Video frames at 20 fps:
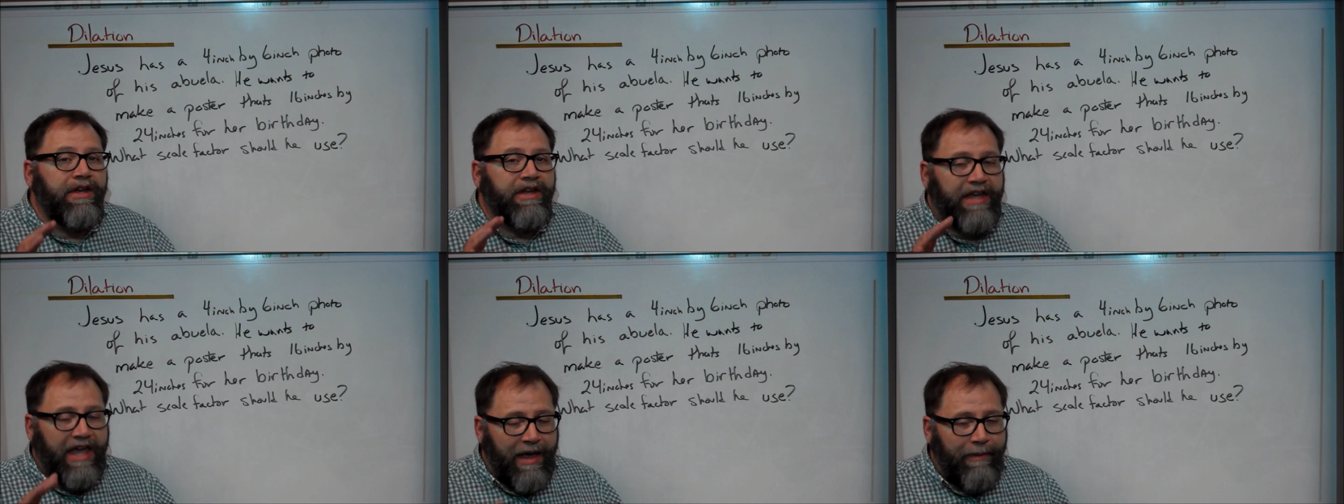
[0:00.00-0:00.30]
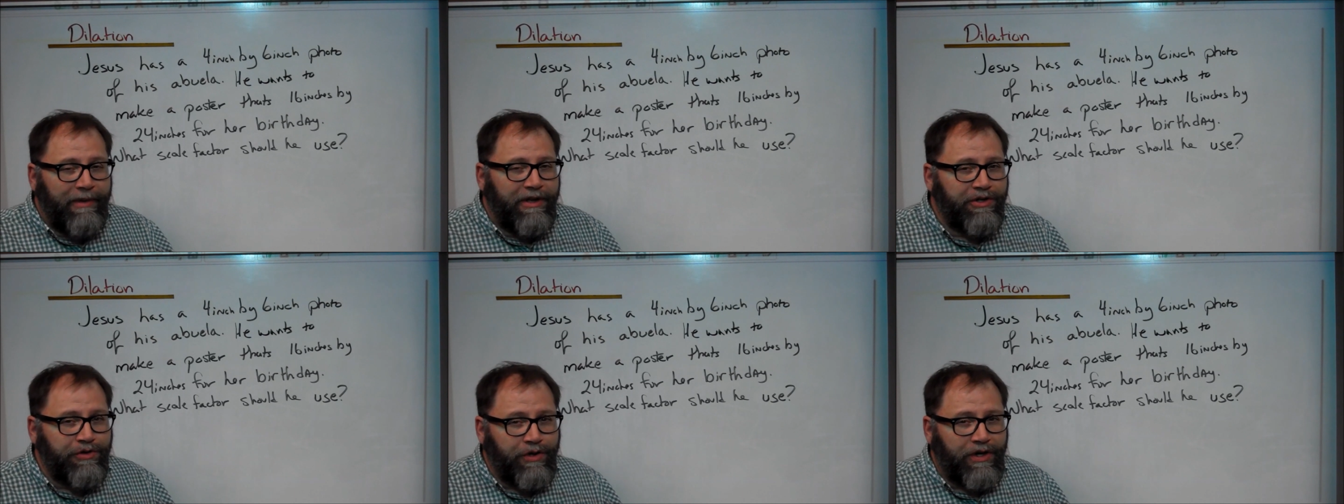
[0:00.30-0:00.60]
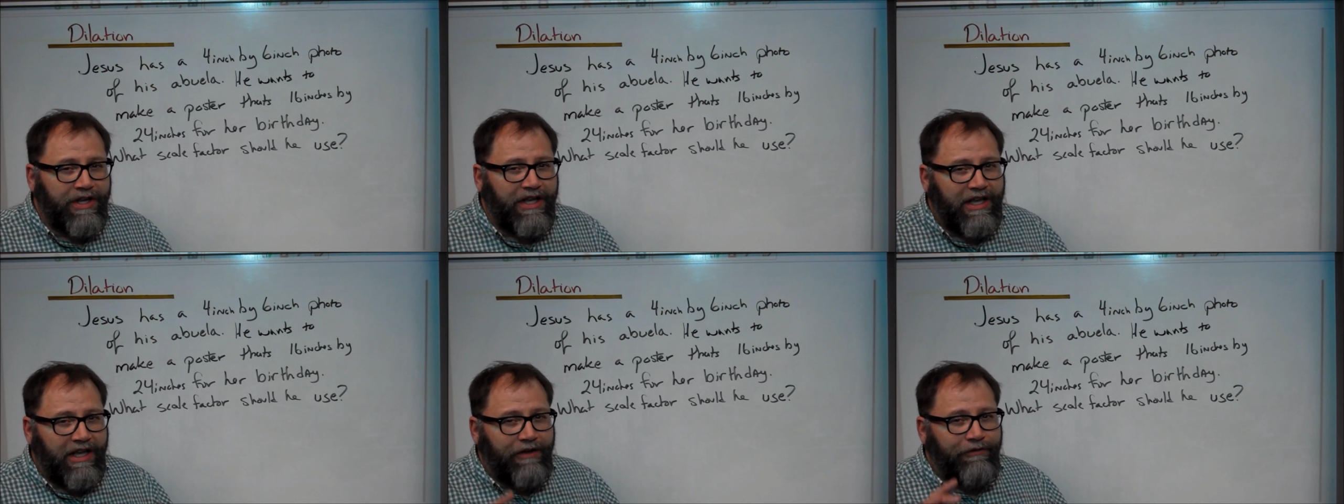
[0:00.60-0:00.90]
can be
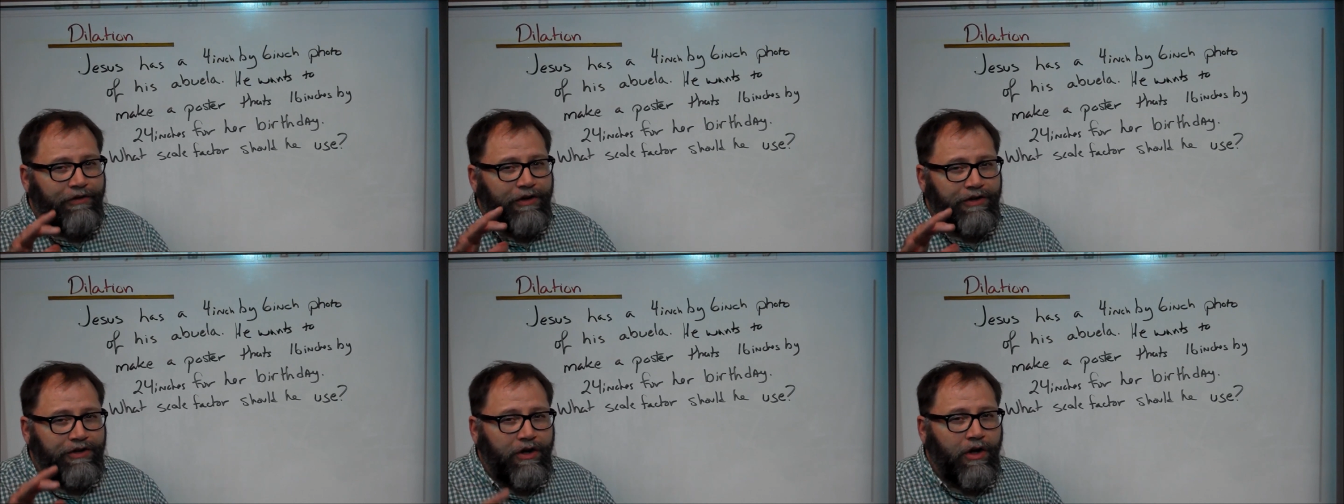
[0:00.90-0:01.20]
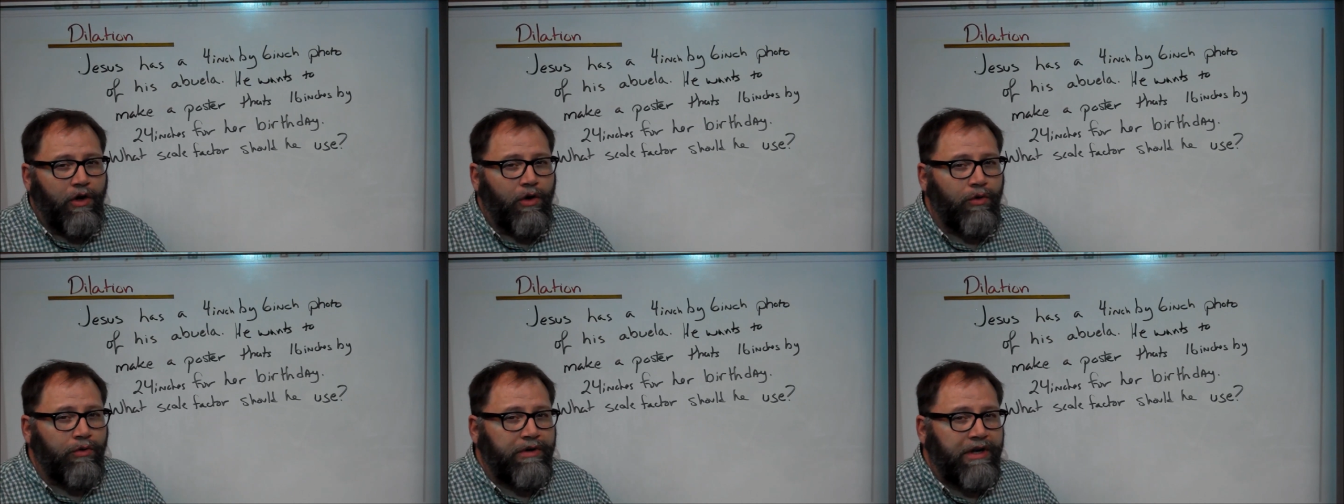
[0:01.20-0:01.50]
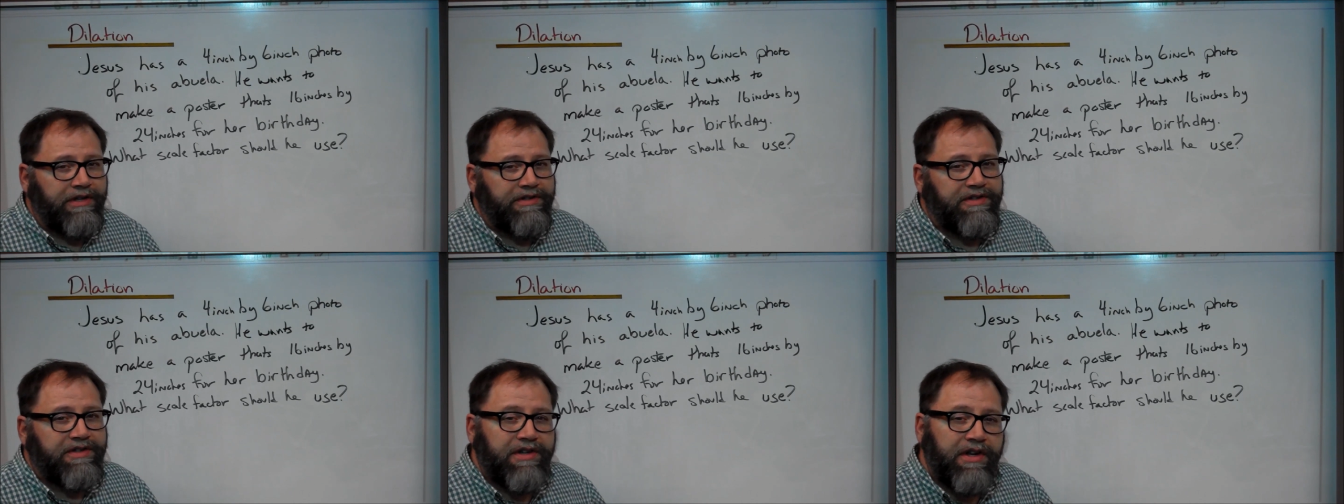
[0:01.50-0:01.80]
tricky if you don't
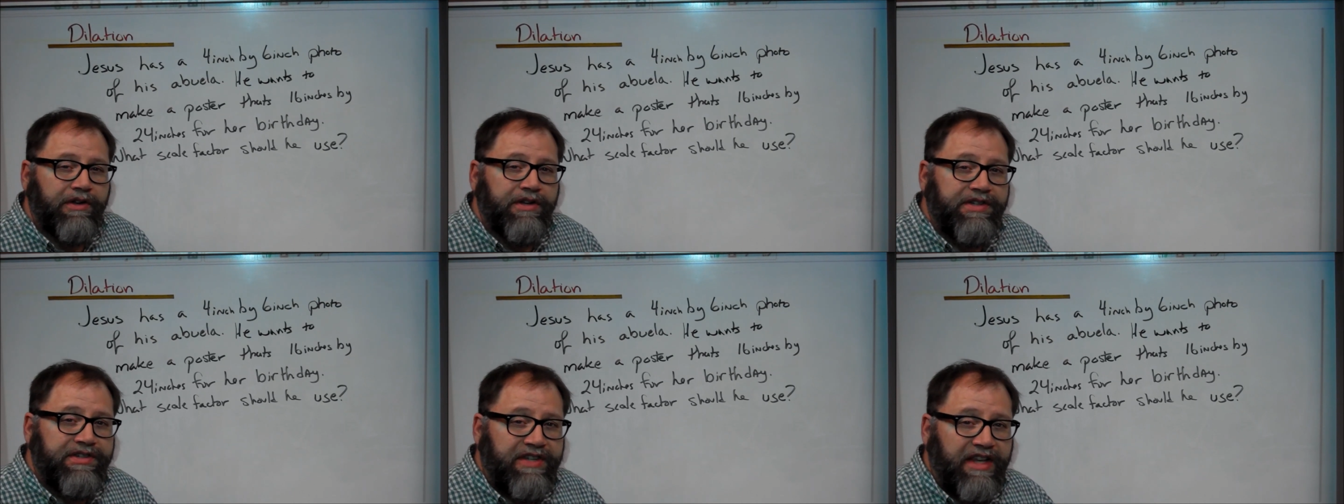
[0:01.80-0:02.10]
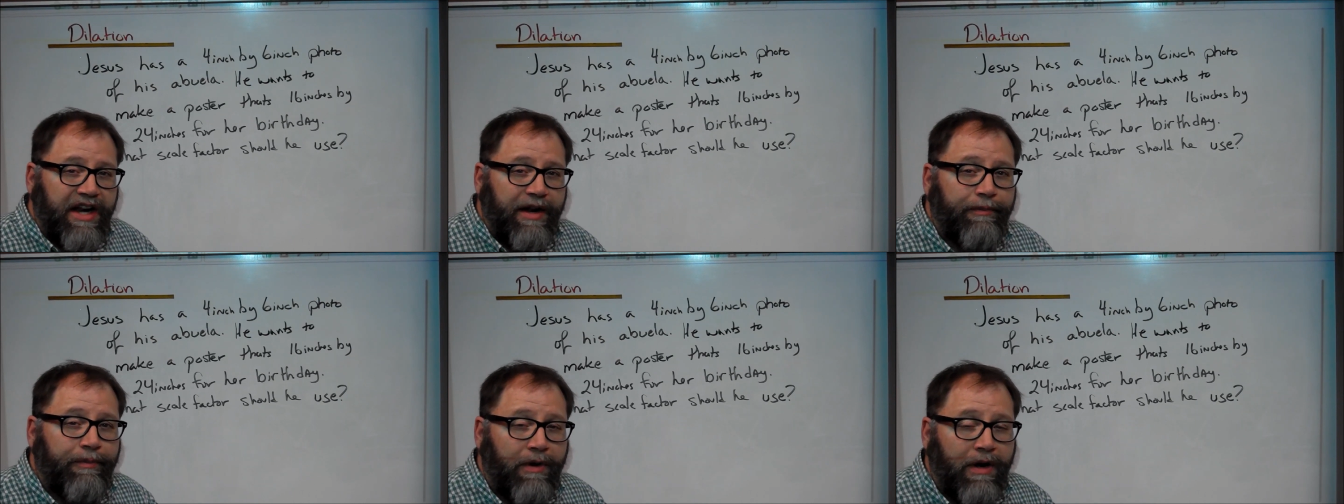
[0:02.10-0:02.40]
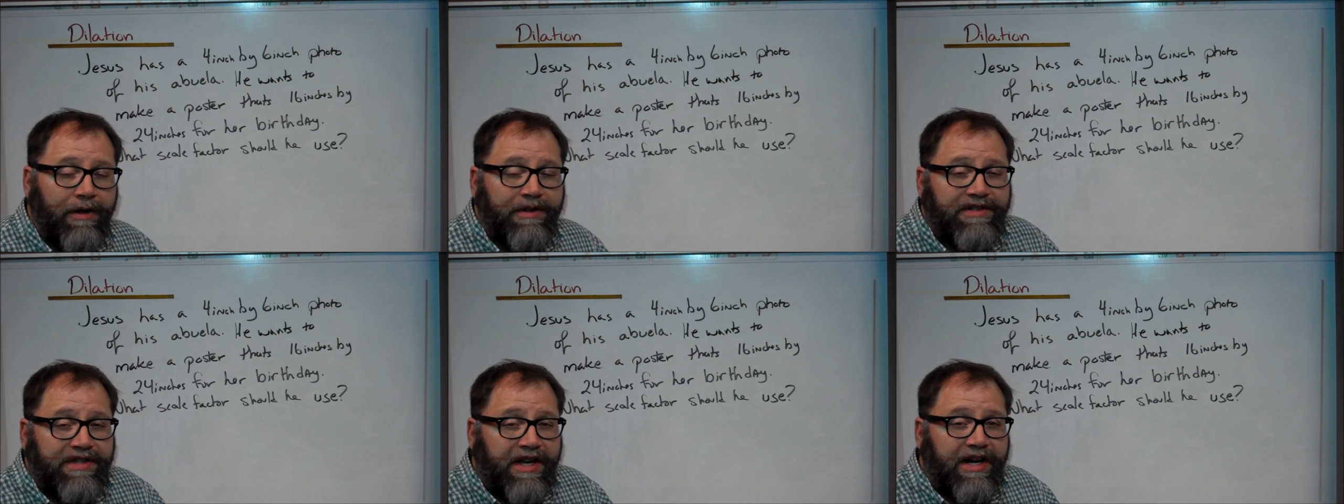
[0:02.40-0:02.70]
necessarily set
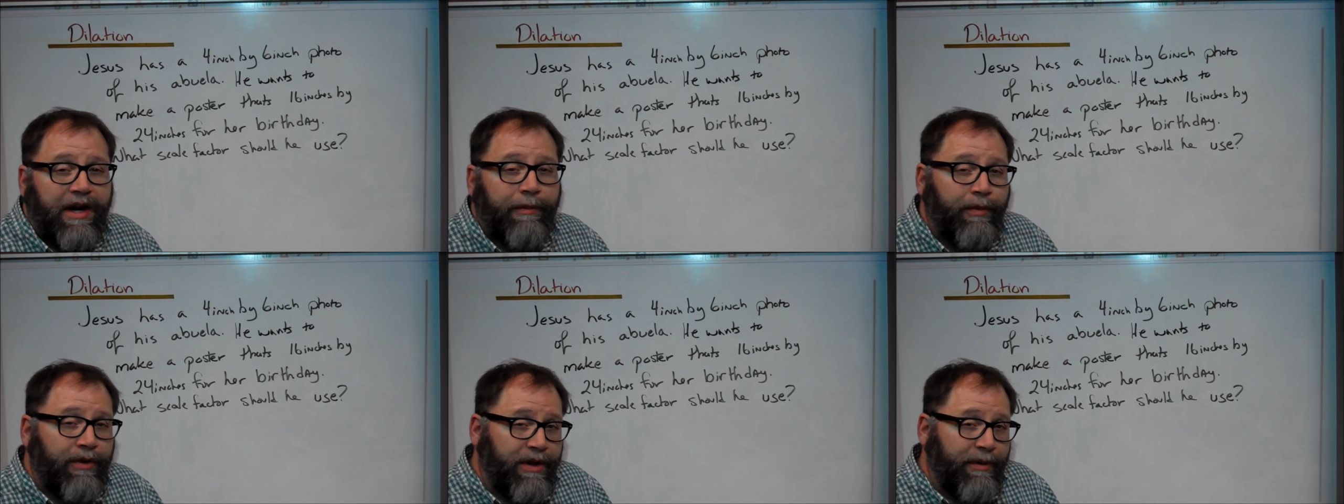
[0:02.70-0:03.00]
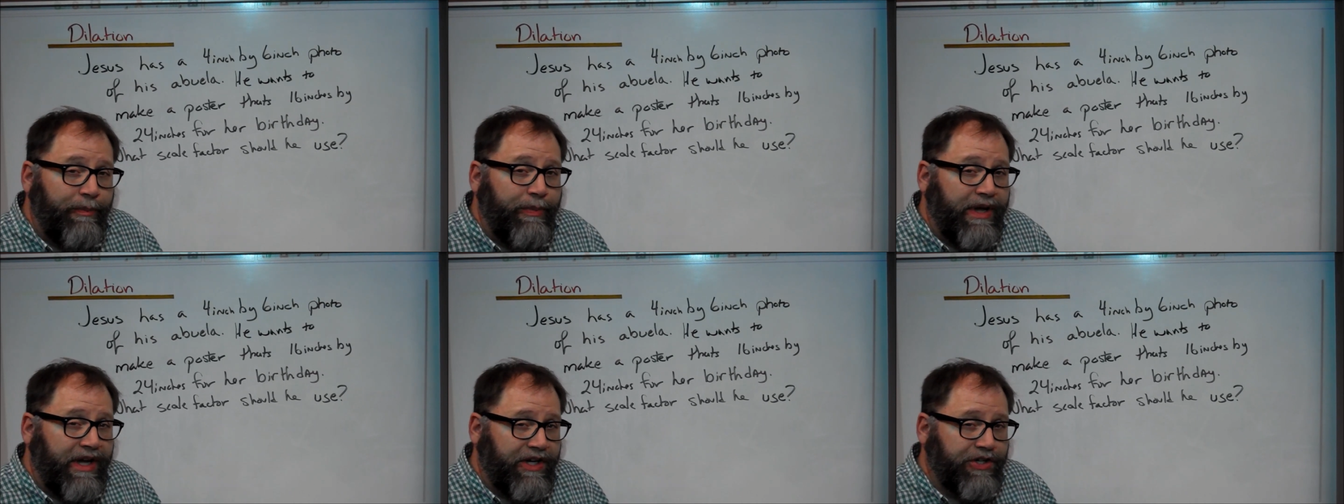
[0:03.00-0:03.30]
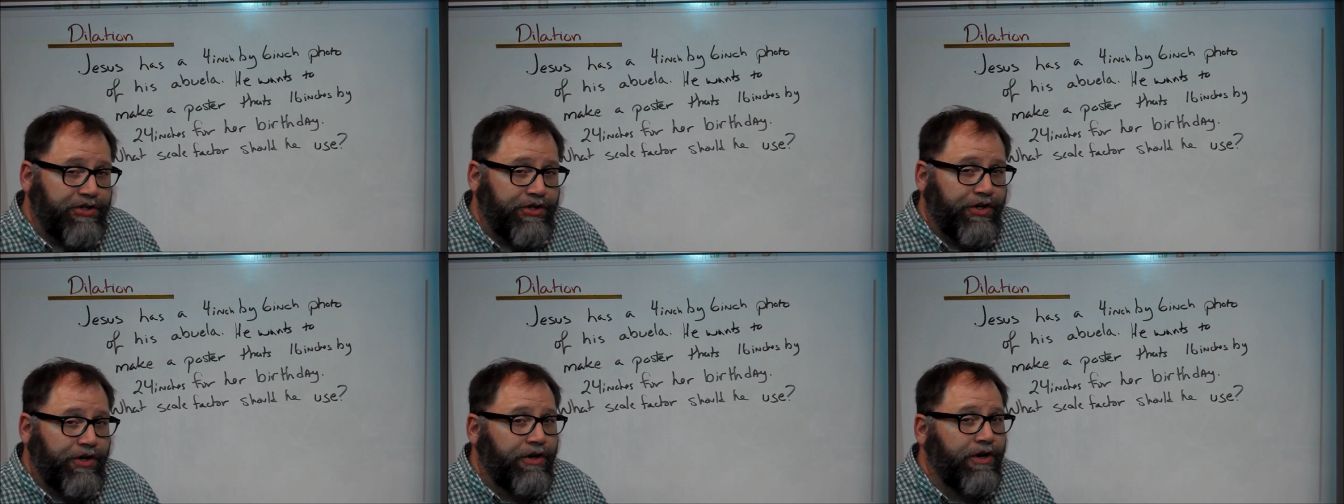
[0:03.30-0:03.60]
it up with a
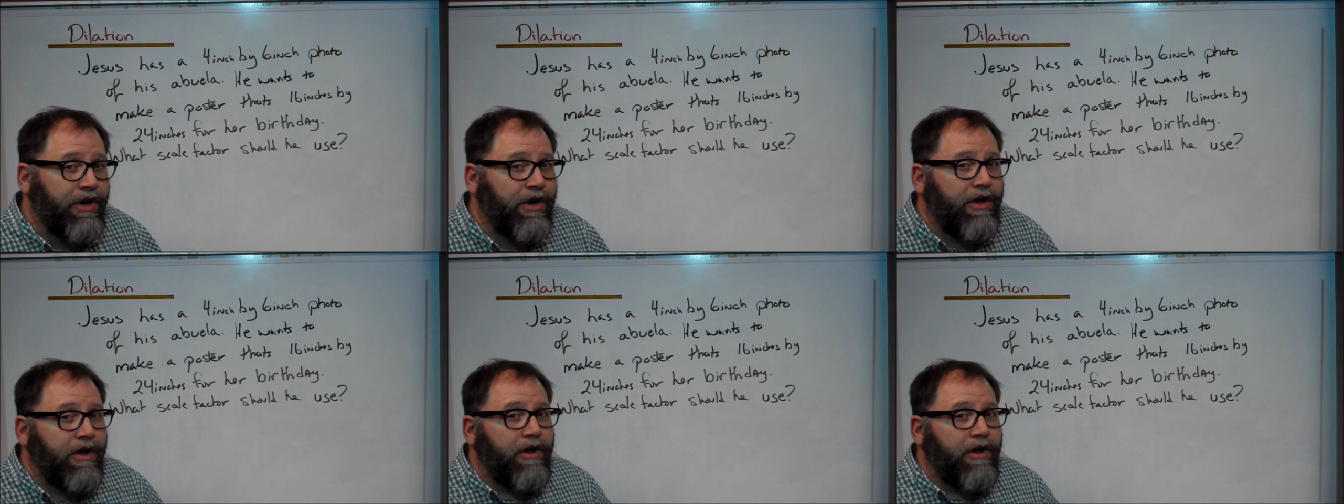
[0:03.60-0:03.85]
picture.